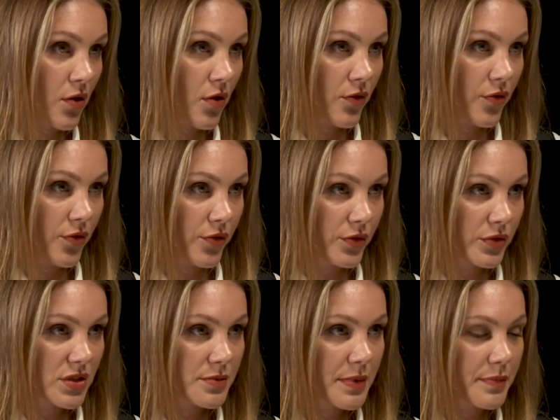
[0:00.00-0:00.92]
of
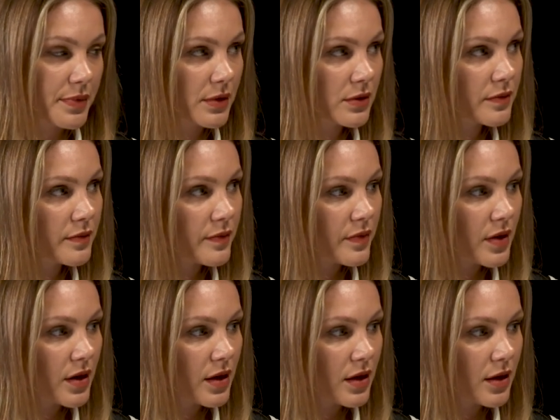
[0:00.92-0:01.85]
those people,
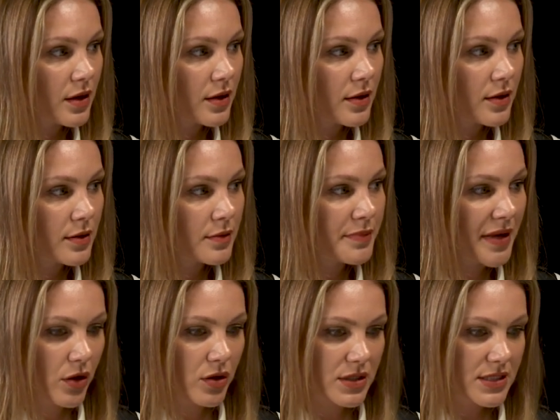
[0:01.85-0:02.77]

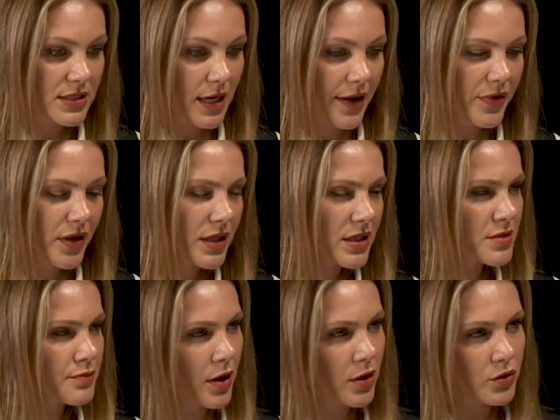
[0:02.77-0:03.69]
because I think it's
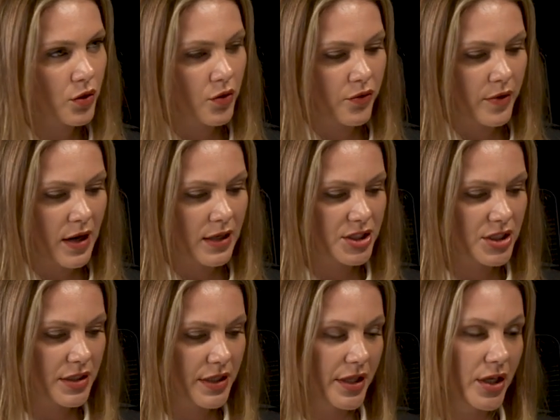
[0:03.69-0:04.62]
part of
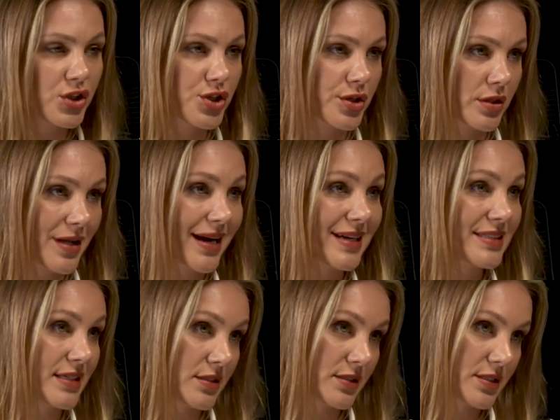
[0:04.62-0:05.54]
actually national
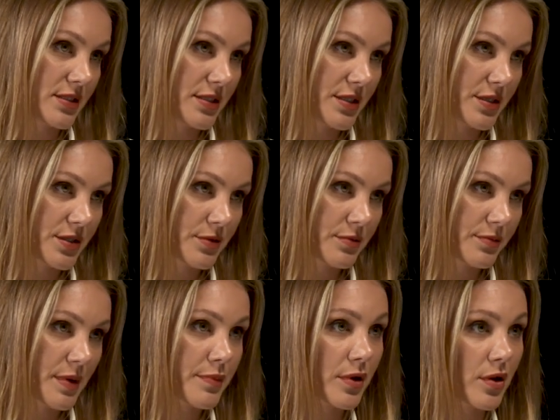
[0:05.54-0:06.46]
identity.
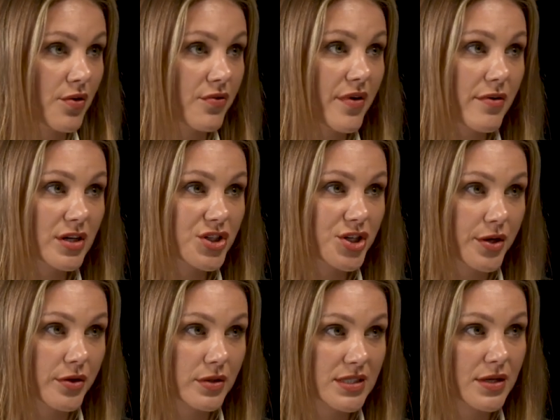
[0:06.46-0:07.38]
People are very
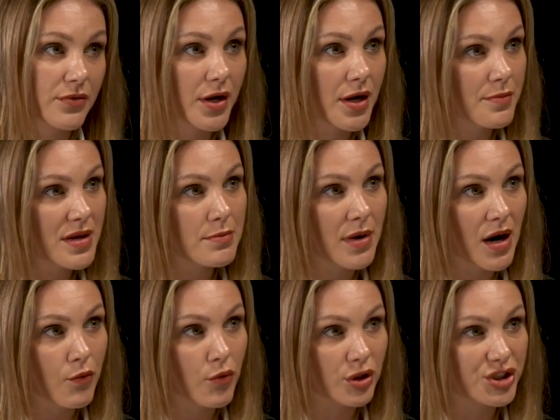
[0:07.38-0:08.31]
generous. And what I mean by
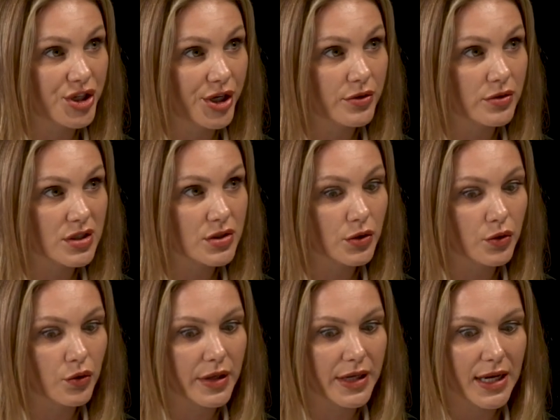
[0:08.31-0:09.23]
word generous, not
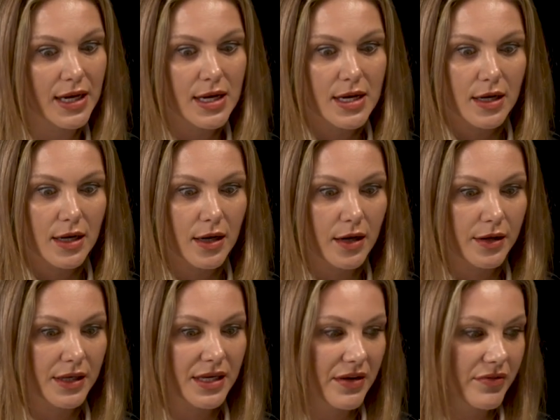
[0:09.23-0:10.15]
only
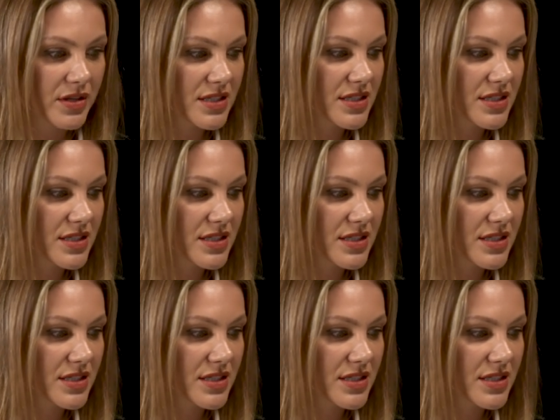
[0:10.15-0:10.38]
giving